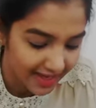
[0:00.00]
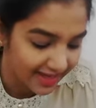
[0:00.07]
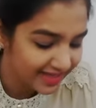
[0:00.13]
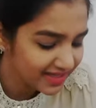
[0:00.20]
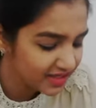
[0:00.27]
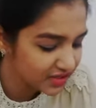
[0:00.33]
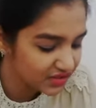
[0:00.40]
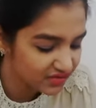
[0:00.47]

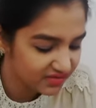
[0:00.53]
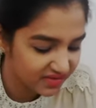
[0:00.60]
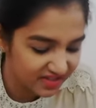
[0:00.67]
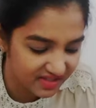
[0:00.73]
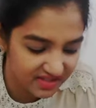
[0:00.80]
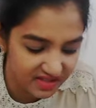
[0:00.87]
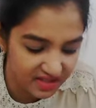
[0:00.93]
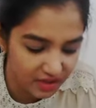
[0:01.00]
it is
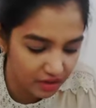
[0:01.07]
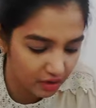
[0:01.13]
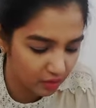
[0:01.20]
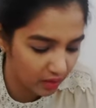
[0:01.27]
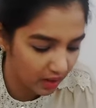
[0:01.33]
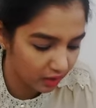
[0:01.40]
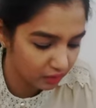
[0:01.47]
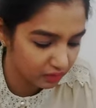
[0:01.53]
stressing you
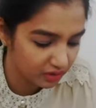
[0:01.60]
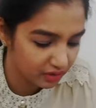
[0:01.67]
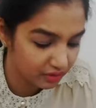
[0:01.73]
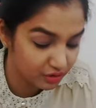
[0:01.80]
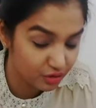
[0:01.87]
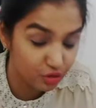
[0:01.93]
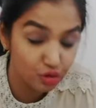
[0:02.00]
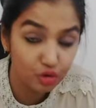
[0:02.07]
out
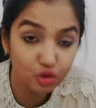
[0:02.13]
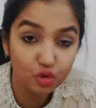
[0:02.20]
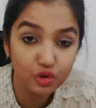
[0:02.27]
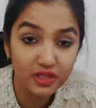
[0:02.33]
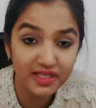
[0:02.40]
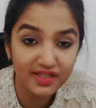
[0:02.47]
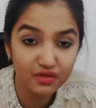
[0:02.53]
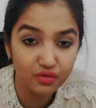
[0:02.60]
to do
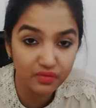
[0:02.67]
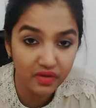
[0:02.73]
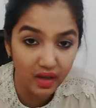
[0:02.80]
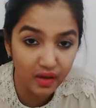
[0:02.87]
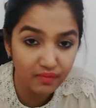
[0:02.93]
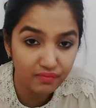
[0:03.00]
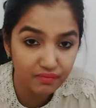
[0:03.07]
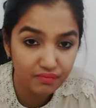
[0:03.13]
this to
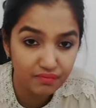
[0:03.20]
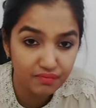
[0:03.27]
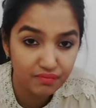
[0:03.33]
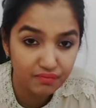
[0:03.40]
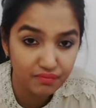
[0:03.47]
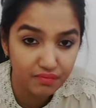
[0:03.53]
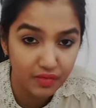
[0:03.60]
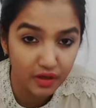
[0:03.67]
them.
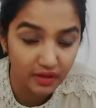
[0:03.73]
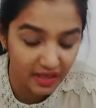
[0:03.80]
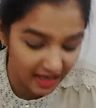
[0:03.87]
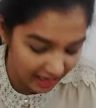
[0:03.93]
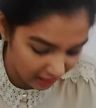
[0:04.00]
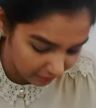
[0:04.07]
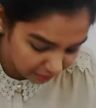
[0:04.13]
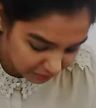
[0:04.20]
Okay,
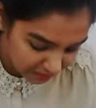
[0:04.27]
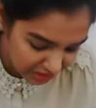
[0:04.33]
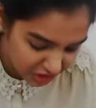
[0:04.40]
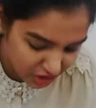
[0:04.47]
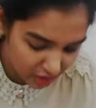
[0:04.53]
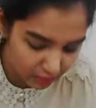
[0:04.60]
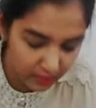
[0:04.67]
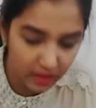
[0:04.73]
how
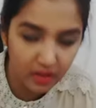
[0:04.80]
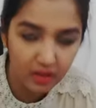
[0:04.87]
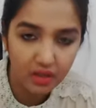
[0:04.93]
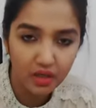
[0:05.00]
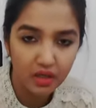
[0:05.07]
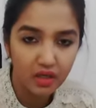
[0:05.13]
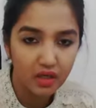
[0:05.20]
much ever